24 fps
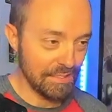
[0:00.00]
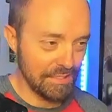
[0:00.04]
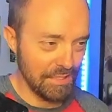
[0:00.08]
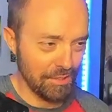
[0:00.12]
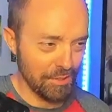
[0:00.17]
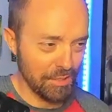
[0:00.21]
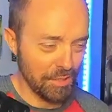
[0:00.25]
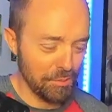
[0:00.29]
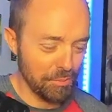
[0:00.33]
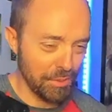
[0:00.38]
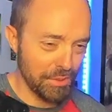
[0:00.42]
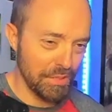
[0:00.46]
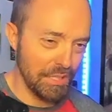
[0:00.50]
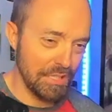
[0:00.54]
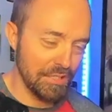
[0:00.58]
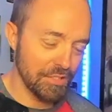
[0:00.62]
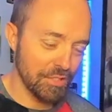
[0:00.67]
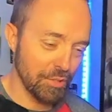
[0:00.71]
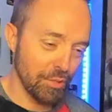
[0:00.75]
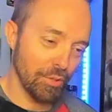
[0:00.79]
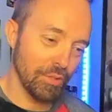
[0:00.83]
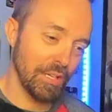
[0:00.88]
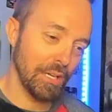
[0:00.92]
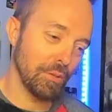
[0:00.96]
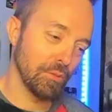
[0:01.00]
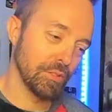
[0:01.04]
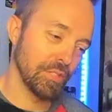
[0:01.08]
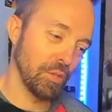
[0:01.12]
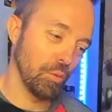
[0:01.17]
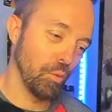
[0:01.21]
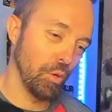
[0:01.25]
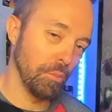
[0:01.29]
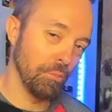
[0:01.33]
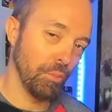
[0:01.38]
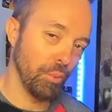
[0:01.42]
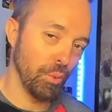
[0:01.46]
Now, a couple days ago, that was at
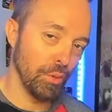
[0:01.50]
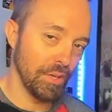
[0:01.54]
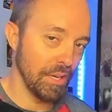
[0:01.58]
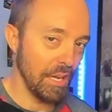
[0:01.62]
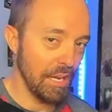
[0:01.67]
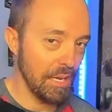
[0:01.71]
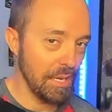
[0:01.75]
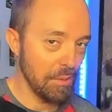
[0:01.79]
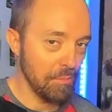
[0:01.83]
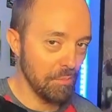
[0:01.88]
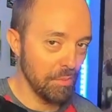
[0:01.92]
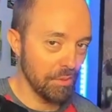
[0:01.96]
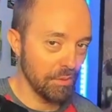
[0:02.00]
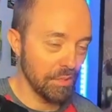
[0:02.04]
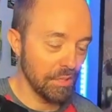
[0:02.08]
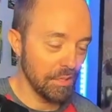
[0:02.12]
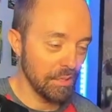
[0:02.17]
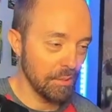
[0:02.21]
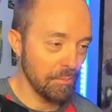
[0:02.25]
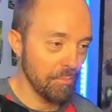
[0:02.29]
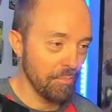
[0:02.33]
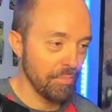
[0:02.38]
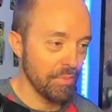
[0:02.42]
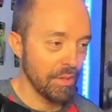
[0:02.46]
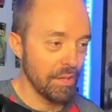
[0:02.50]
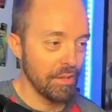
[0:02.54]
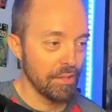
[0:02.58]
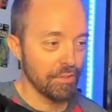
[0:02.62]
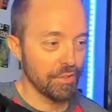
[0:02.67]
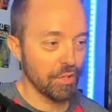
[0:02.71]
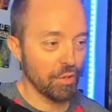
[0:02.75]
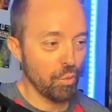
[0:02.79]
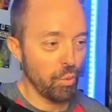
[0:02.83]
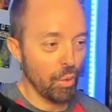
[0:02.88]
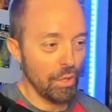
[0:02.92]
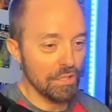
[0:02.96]
1.8 million.
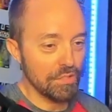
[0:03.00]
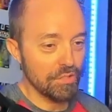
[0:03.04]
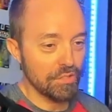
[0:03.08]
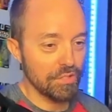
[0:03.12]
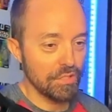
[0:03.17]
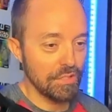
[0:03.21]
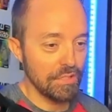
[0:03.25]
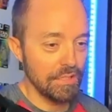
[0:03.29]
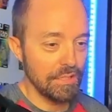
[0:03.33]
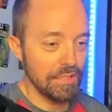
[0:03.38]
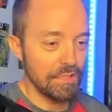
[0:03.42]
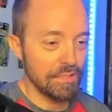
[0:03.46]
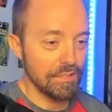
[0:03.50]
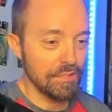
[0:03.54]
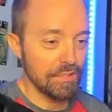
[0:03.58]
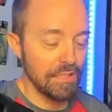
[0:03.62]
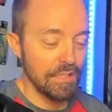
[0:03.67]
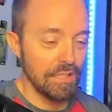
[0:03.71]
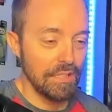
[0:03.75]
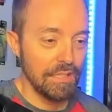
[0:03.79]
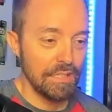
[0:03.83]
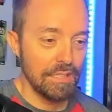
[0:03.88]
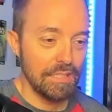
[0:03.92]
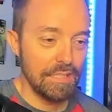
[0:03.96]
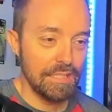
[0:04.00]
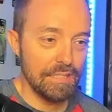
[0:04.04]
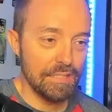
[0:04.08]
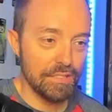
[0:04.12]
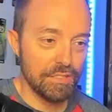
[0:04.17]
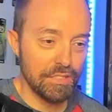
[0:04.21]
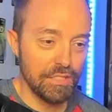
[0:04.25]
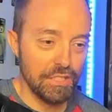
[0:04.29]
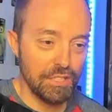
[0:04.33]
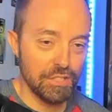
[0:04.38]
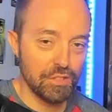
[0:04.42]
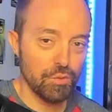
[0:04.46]
The question is
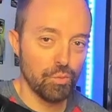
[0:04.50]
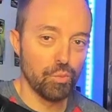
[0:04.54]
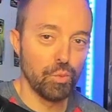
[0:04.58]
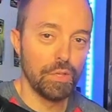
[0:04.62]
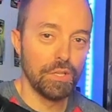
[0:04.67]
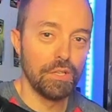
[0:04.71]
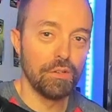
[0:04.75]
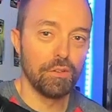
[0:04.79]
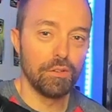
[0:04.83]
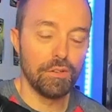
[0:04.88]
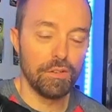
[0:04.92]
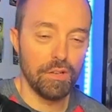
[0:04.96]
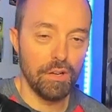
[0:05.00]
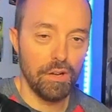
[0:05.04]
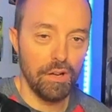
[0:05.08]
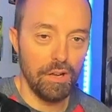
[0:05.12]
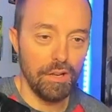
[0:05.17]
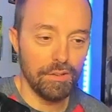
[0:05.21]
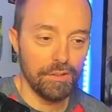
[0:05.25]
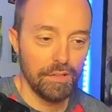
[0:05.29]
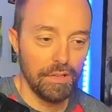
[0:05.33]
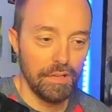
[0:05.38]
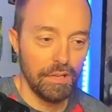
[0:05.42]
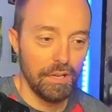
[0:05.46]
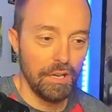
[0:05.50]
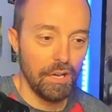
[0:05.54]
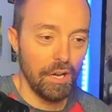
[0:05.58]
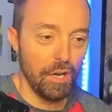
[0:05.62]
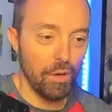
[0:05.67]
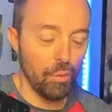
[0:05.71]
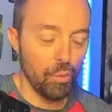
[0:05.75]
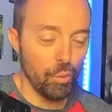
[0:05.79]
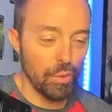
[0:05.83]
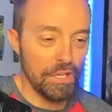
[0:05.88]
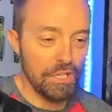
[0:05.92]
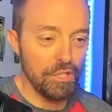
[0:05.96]
this real or not?
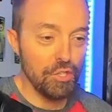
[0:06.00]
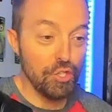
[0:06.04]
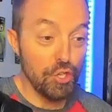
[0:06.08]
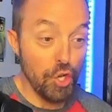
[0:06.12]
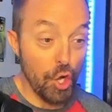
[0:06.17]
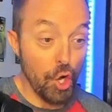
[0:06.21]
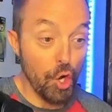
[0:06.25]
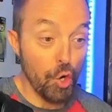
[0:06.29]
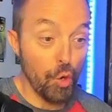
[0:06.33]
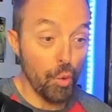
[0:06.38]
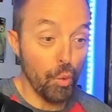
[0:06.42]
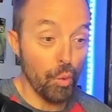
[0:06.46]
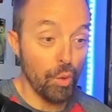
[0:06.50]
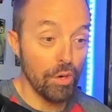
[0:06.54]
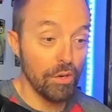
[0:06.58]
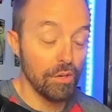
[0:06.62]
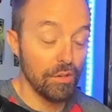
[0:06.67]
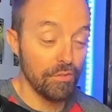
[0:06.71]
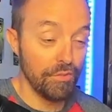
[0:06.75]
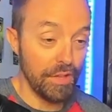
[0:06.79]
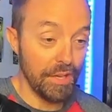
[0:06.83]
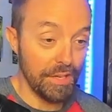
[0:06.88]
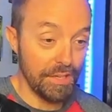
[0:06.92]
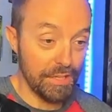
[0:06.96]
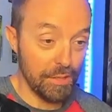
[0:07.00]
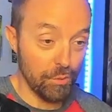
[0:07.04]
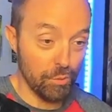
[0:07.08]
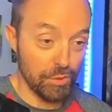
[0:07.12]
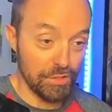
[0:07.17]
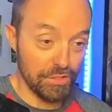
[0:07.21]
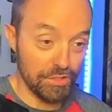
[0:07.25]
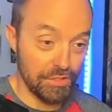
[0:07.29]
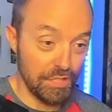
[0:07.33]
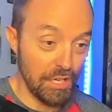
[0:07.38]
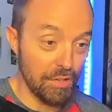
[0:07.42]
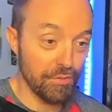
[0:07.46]
We know that it
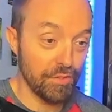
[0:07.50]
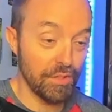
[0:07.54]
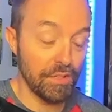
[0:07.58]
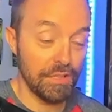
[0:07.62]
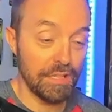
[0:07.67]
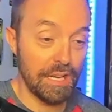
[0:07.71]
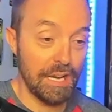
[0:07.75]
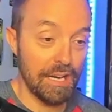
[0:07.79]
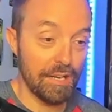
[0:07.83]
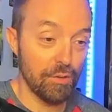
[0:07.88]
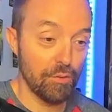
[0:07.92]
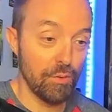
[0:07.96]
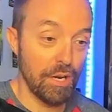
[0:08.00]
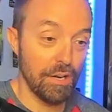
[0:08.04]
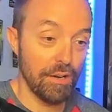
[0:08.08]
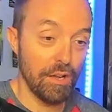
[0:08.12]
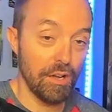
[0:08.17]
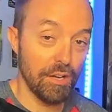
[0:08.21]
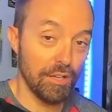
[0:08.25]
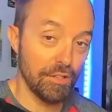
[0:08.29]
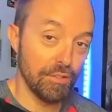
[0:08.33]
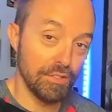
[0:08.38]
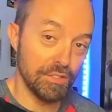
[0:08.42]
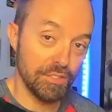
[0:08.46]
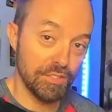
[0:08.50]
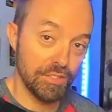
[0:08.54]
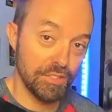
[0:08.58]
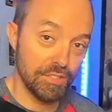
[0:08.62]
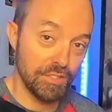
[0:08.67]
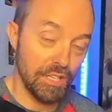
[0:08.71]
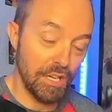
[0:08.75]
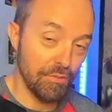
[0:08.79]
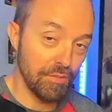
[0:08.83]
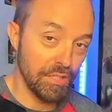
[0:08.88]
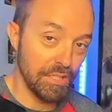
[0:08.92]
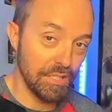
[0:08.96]
was definitely at around
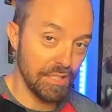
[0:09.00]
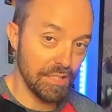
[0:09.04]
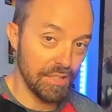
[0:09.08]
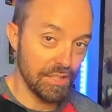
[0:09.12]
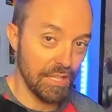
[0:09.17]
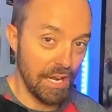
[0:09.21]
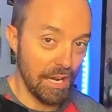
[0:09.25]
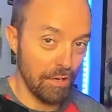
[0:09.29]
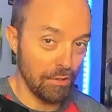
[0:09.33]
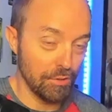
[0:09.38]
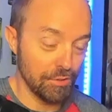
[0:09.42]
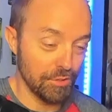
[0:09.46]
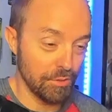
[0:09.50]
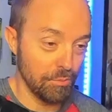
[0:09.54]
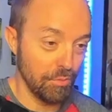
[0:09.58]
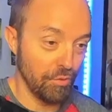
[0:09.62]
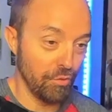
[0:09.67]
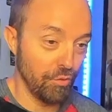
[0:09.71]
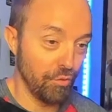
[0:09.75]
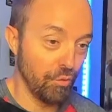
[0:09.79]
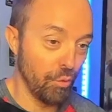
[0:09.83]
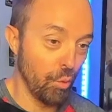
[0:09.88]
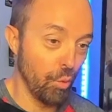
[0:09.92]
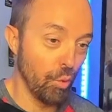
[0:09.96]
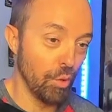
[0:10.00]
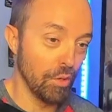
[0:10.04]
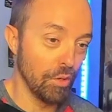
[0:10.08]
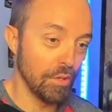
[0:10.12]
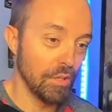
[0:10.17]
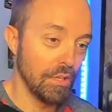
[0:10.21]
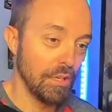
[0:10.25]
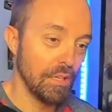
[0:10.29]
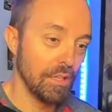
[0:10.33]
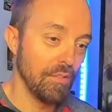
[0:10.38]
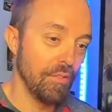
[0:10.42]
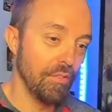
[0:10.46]
170,000 before
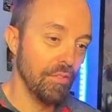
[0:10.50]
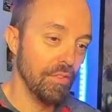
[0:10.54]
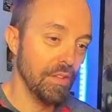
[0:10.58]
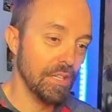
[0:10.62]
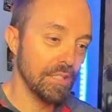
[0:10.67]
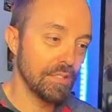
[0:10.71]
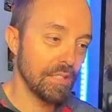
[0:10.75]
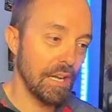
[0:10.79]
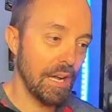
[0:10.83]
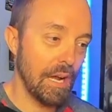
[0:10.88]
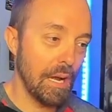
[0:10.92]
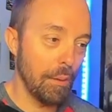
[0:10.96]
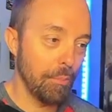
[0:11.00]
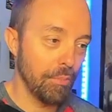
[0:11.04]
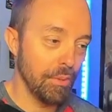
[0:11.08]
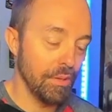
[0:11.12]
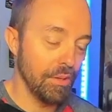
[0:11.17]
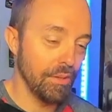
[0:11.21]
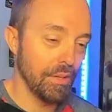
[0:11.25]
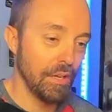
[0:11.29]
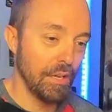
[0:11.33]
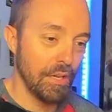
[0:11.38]
this happened.